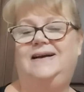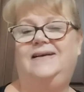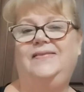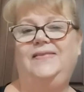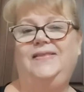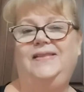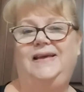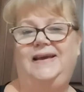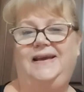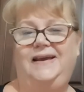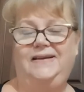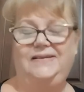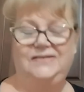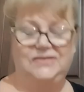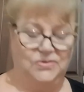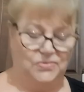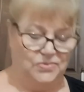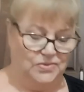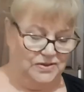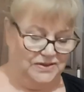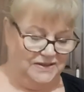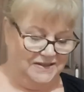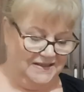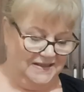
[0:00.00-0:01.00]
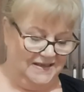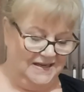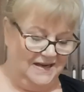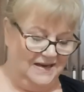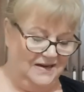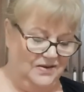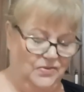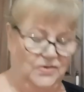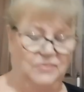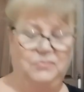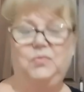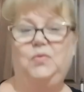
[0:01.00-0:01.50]
down there towards the
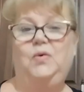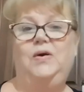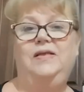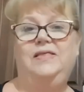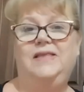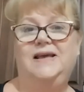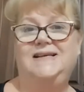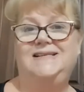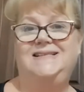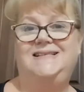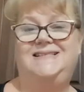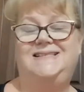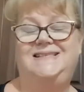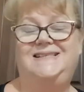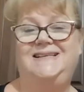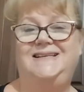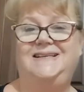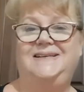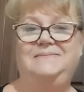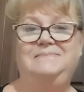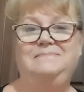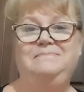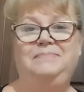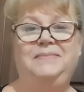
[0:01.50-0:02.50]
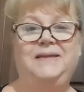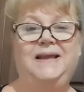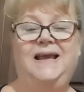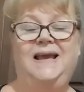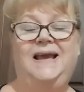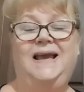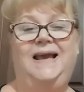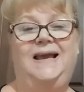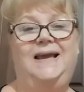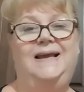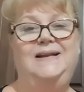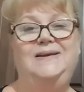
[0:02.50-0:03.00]
end where they sit,
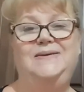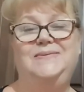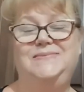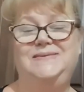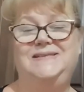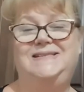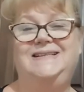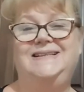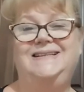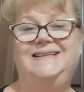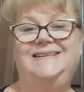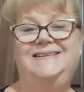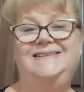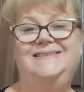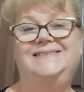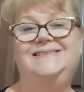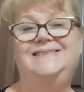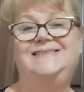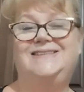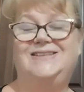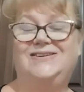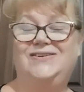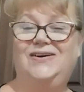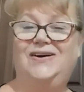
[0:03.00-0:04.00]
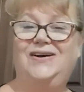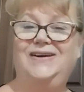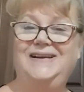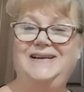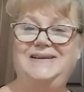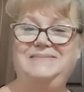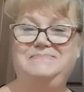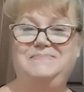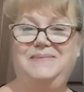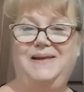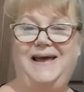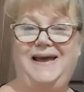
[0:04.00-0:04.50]
and it was a little
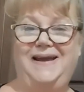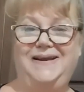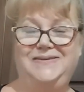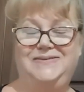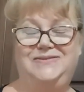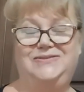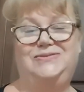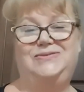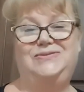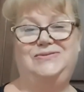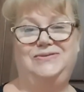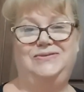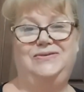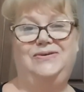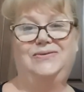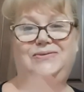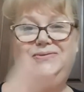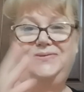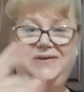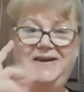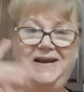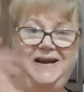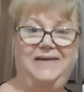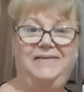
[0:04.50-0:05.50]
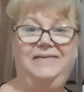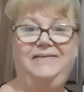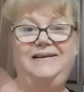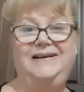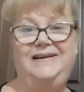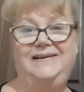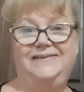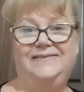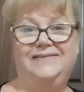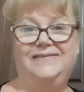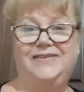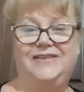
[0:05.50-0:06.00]
tiny black dog, hairy
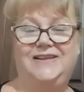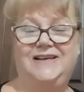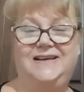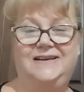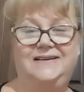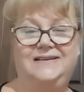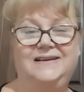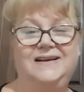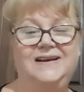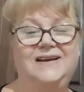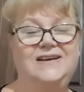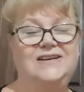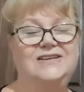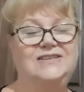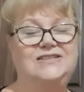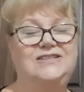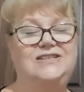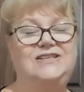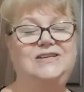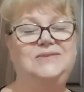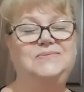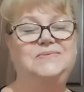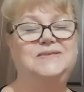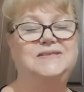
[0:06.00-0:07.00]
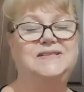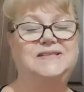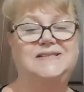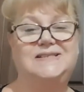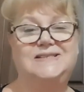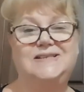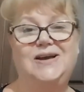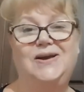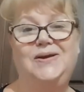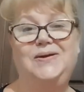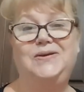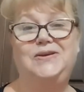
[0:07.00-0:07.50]
little thing. She was
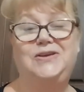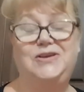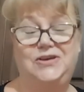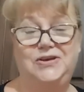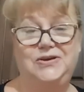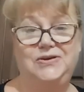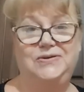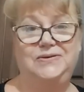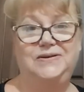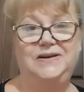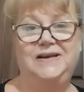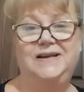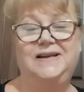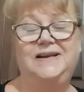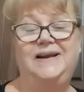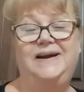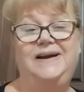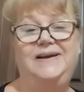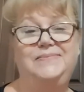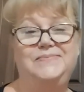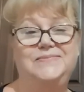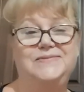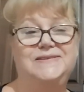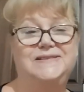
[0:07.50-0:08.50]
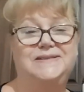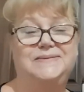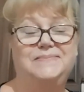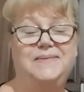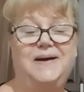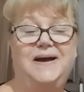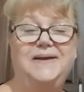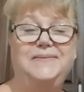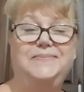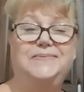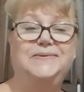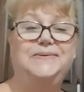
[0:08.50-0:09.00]
so cute. Her name was
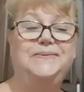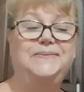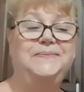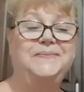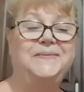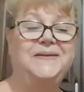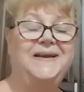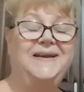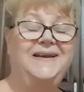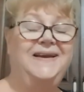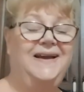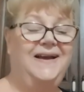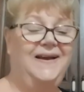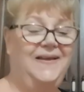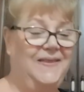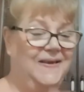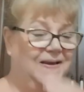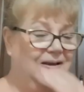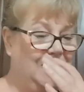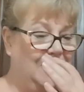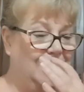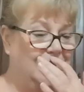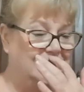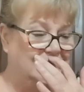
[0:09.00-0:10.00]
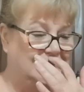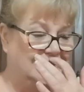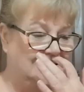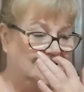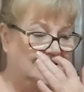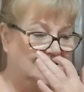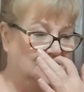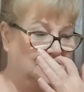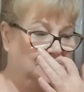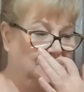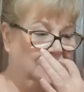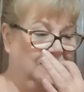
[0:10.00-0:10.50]
Mabel, and the guy
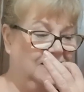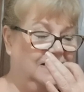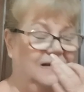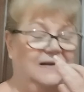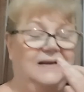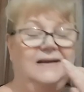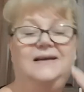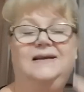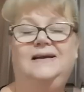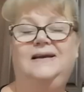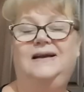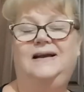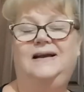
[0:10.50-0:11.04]
said to me,